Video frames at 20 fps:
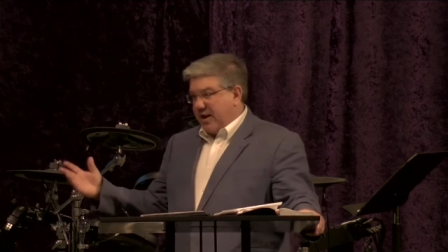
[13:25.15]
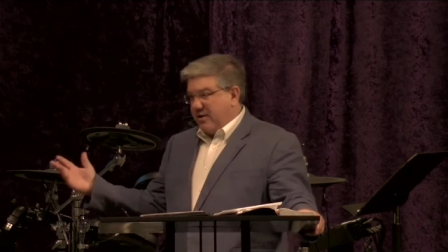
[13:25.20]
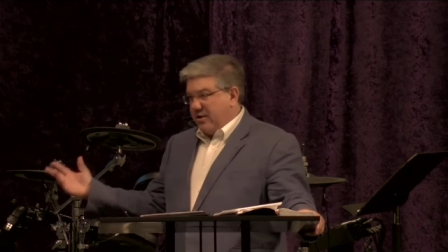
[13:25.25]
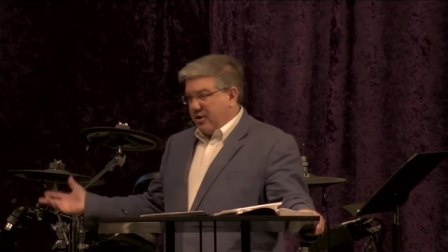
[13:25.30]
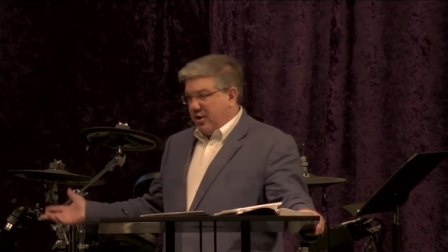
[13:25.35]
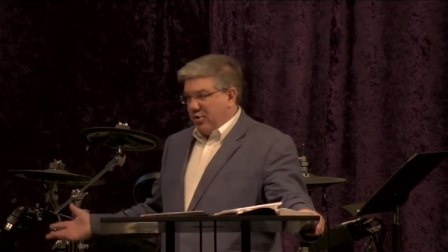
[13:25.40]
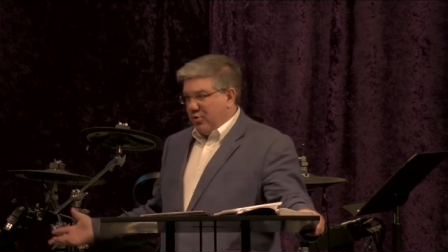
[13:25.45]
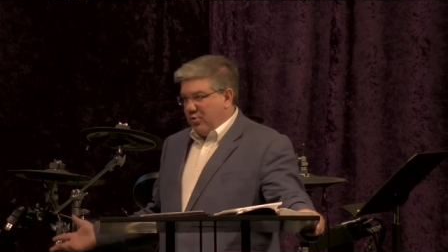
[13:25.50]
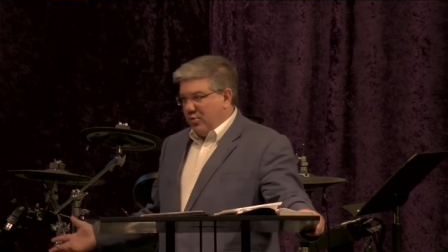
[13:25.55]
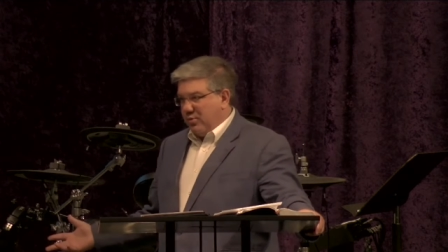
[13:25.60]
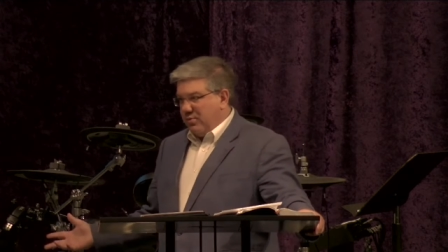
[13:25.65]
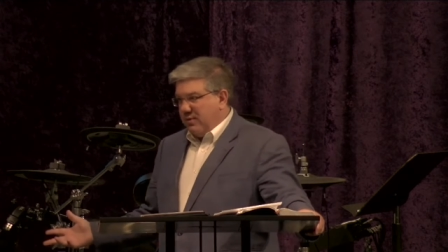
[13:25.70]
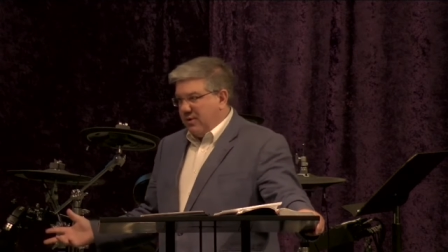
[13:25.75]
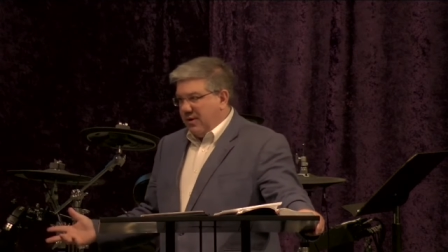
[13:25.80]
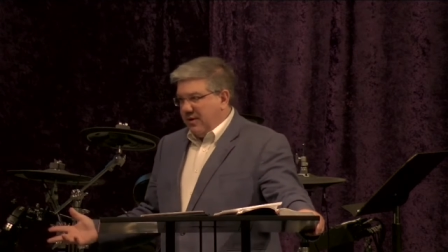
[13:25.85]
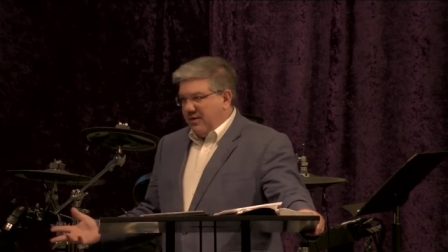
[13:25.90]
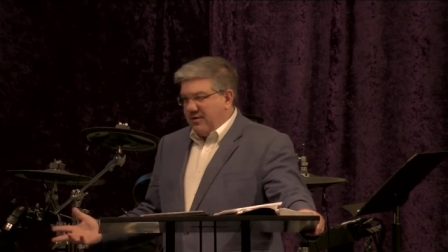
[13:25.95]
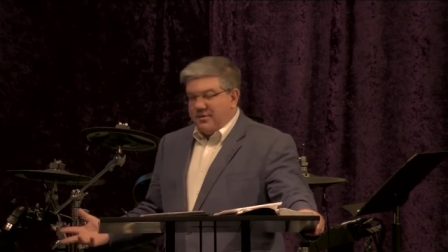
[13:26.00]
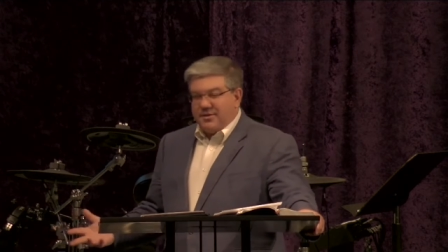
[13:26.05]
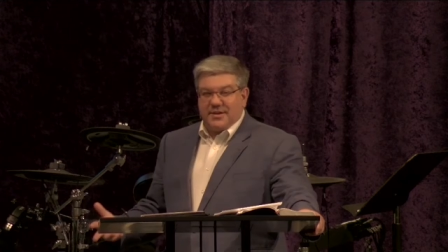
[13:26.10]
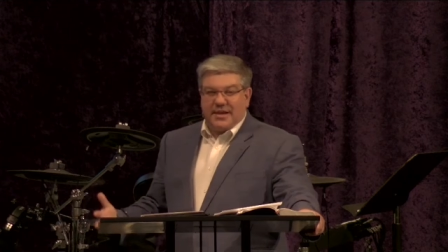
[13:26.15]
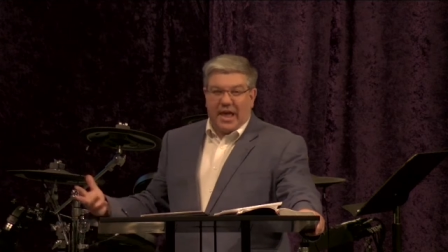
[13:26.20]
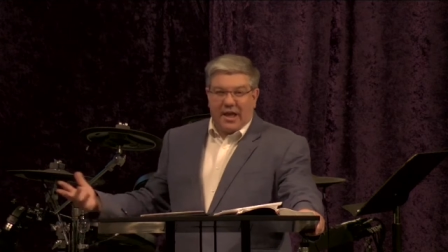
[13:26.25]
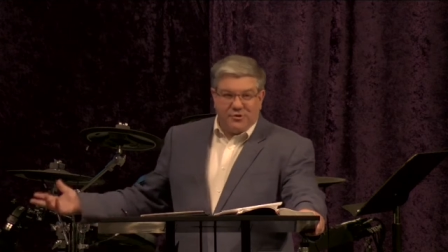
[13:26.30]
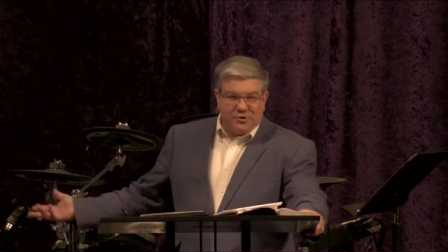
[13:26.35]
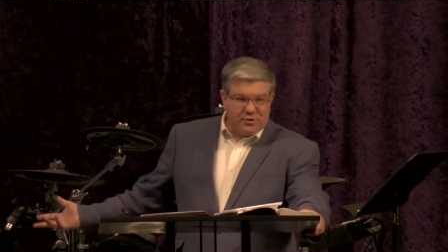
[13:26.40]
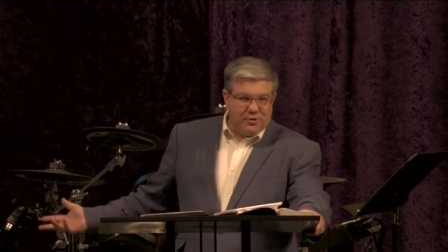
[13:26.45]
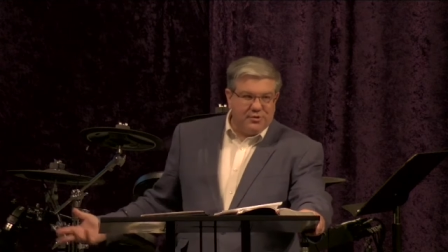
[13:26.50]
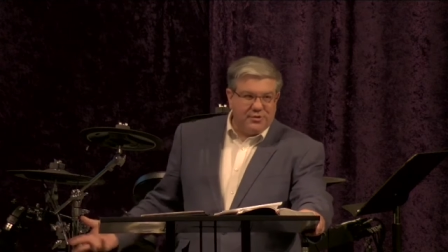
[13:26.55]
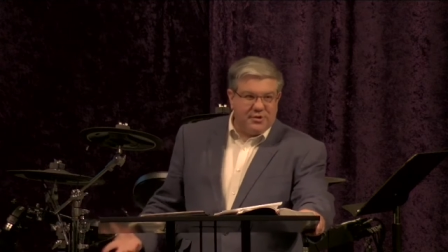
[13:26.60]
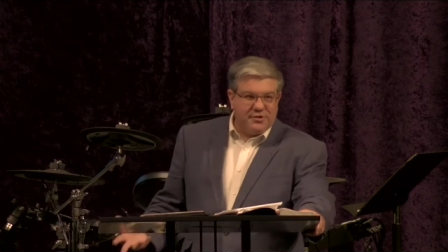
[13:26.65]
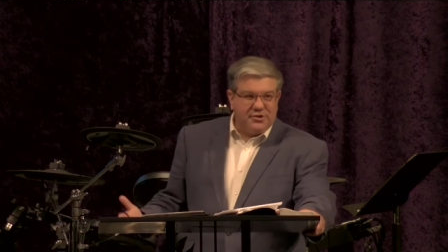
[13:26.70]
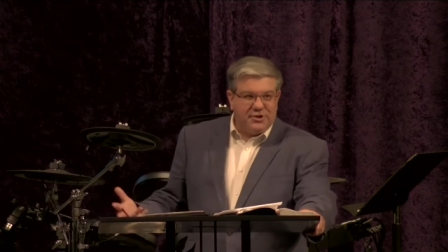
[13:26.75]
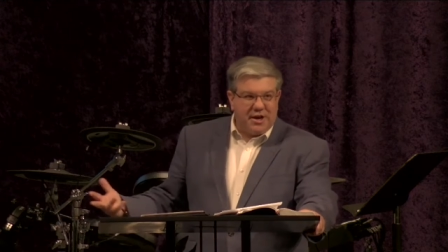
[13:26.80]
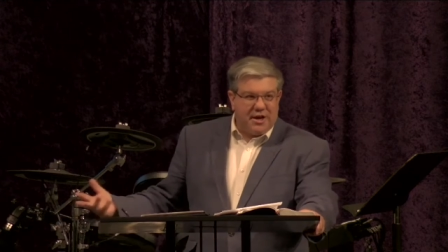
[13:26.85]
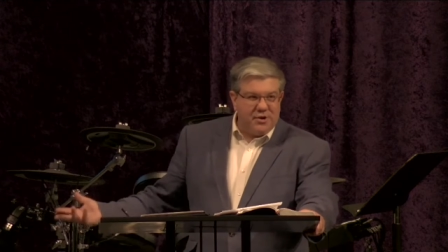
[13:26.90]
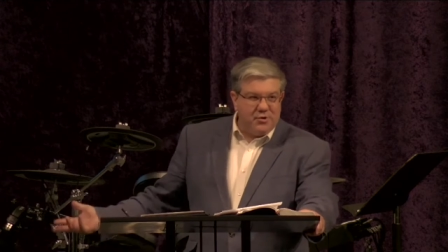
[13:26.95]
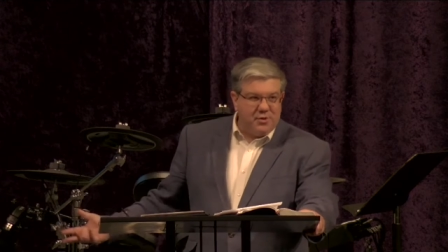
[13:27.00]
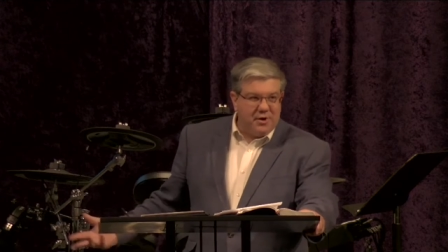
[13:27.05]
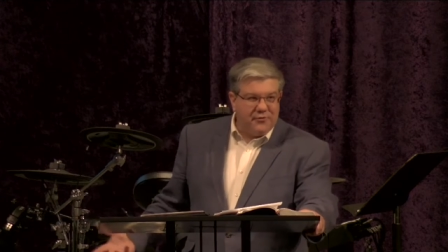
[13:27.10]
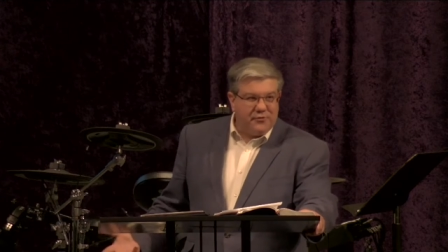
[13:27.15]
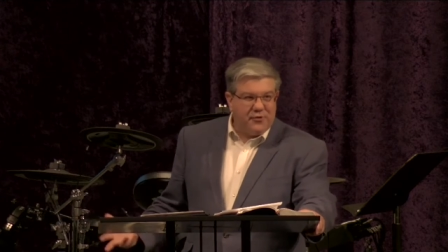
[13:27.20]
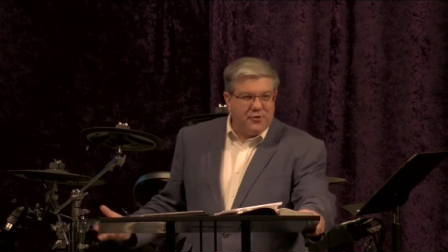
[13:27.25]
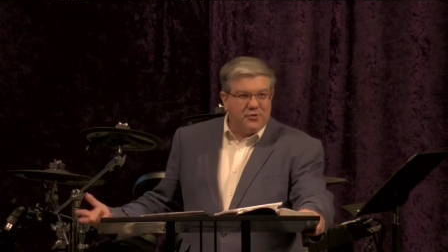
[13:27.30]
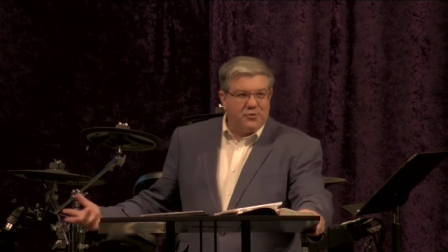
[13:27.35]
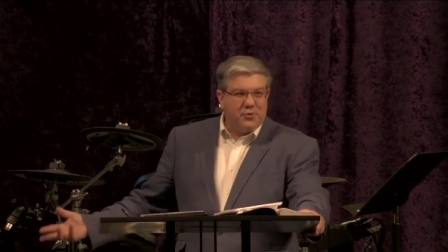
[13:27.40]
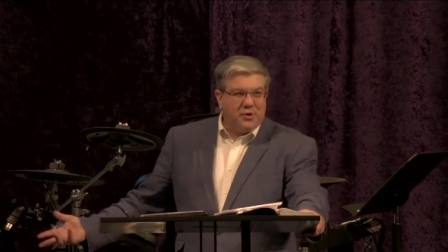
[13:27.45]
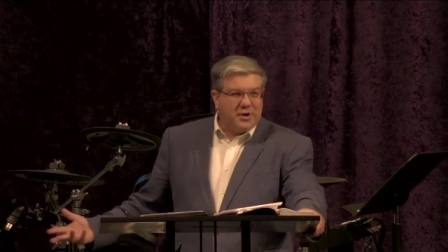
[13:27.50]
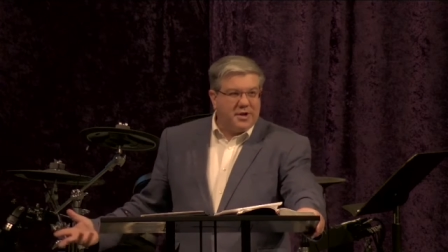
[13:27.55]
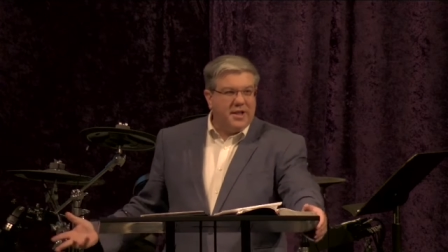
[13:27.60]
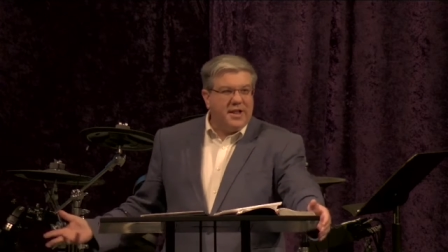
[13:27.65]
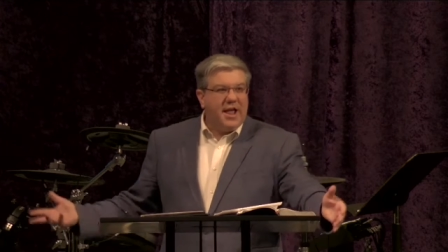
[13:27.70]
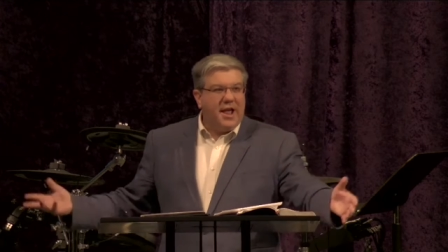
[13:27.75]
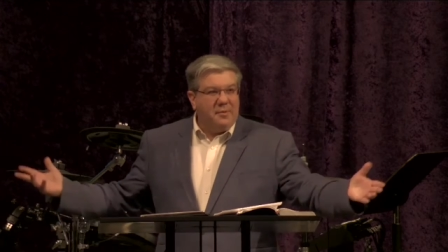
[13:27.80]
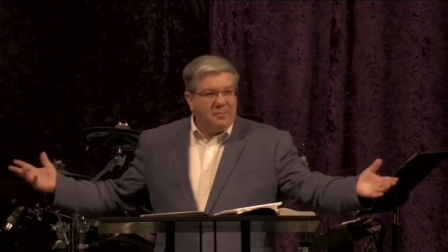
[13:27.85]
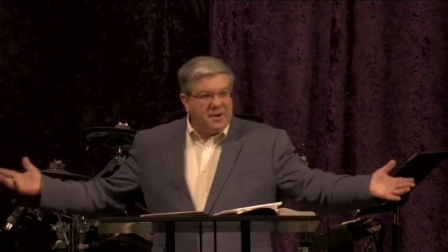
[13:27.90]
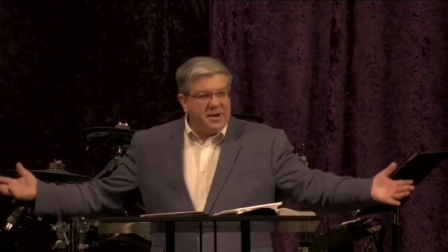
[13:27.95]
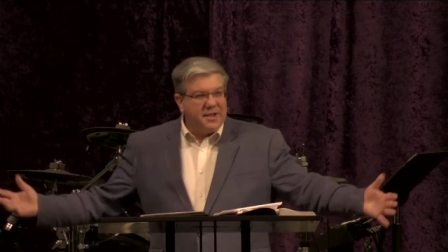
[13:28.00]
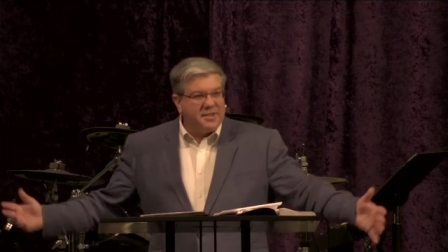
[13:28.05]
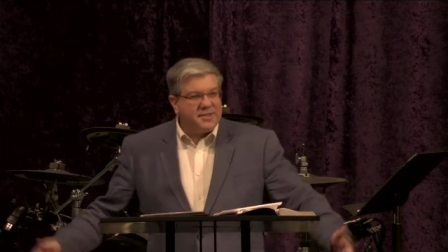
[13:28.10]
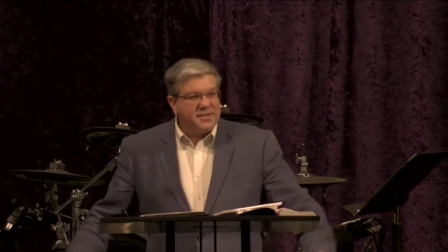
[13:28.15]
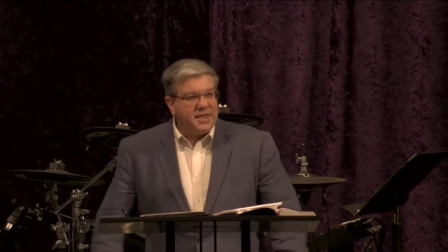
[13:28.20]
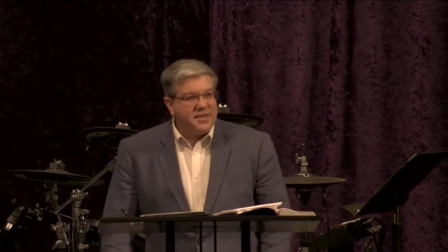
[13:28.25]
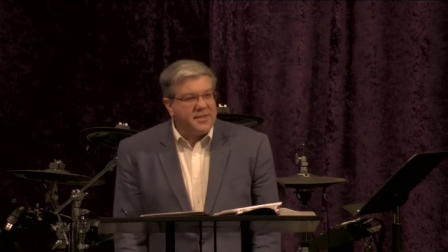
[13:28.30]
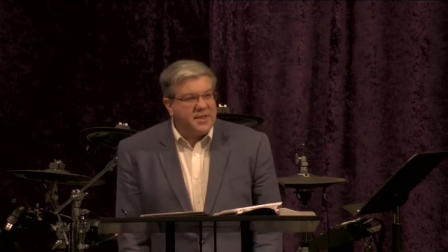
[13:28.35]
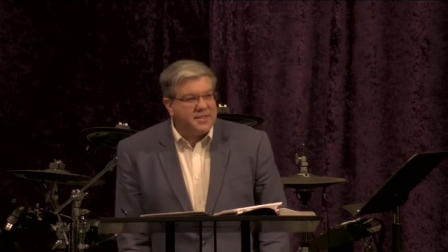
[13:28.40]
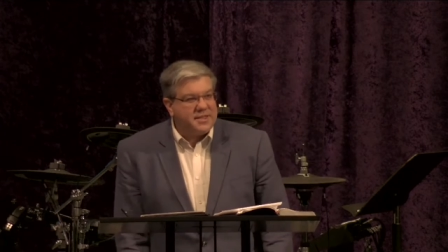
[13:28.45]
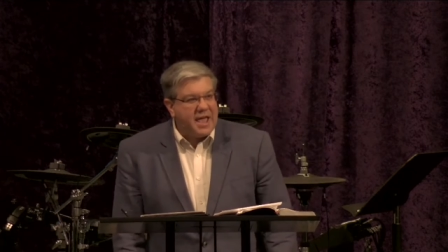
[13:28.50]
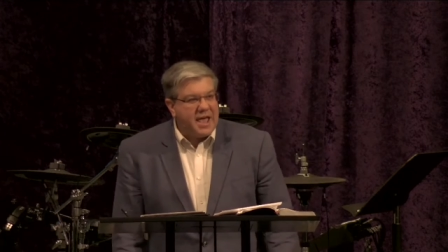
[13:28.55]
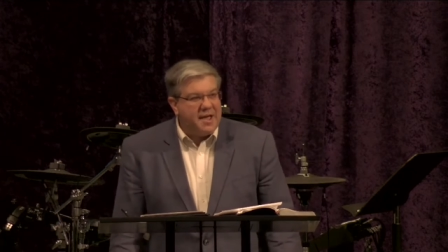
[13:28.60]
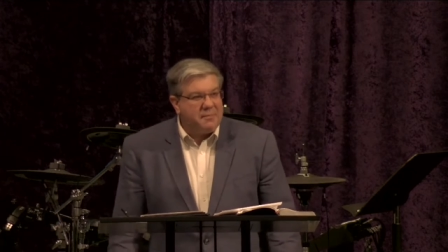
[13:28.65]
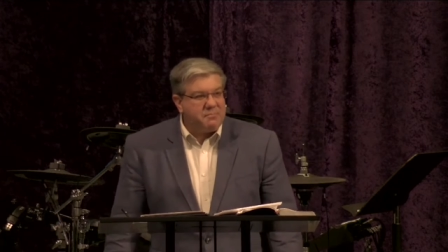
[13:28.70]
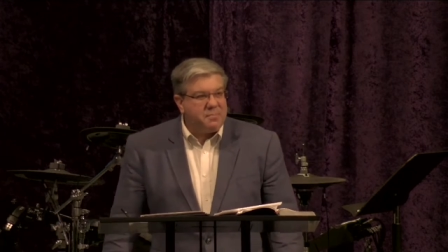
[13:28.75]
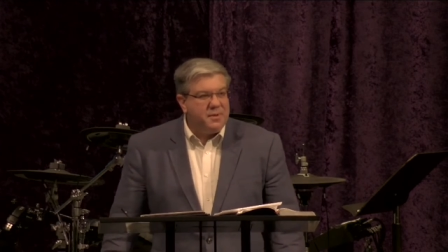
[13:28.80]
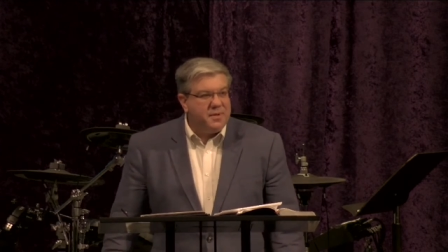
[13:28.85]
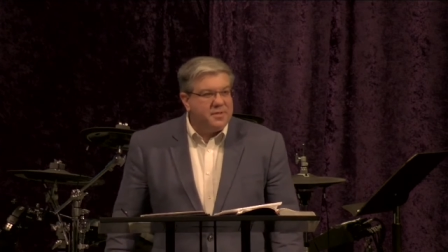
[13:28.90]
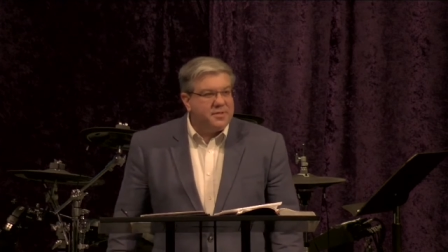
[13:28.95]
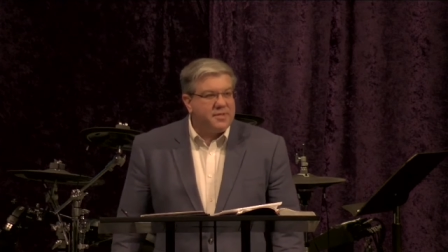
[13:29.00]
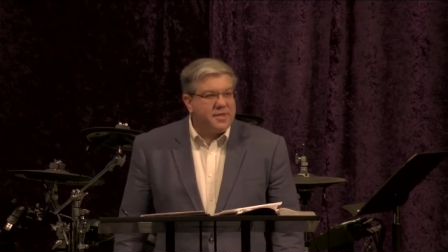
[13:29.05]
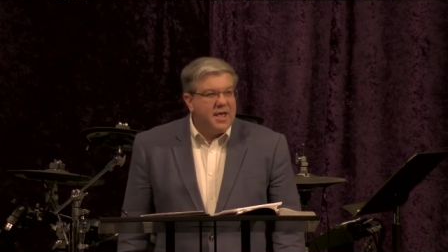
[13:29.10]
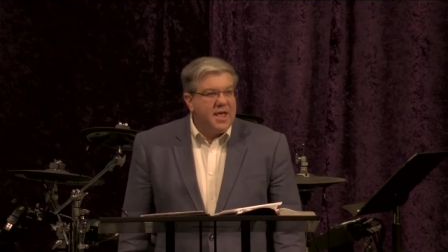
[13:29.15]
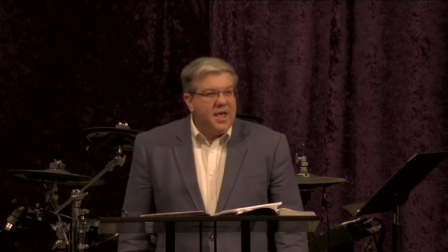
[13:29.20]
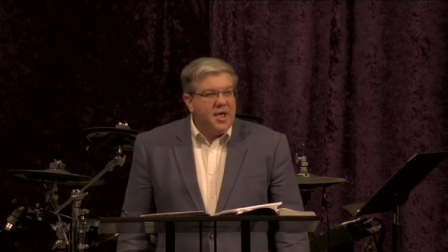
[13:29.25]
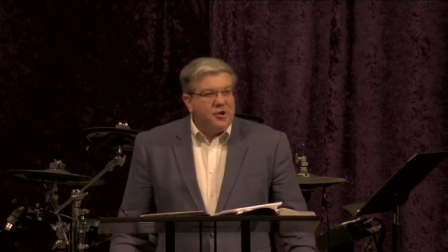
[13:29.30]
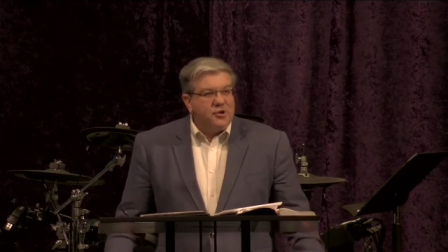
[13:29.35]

I don't know who schedules a January 1st root canal, but let's say that happens.